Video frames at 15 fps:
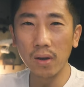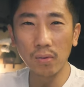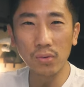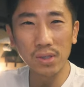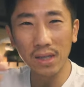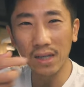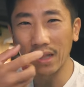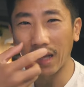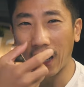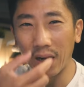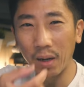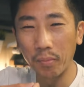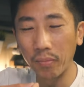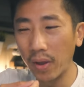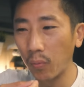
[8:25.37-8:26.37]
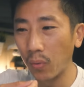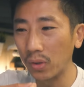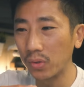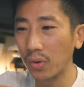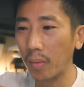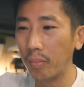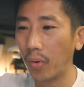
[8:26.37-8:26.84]
It was a kind of, it
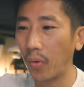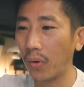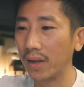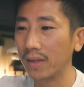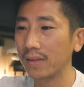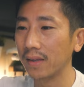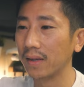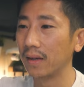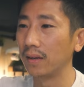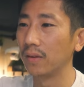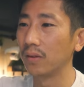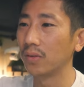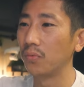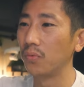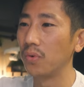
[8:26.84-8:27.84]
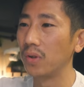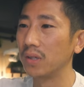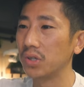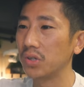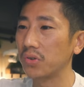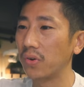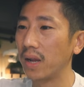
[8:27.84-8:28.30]
went to a point and it looked
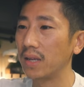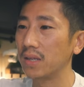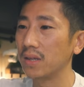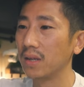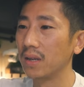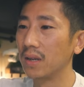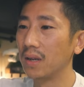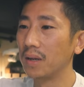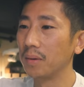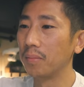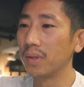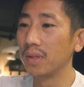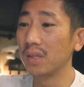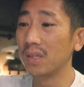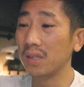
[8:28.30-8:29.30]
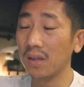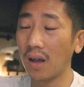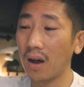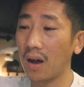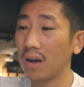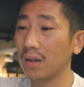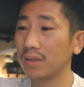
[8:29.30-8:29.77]
really strange, but this is
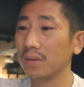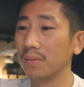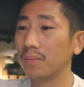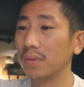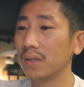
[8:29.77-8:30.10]
awesome.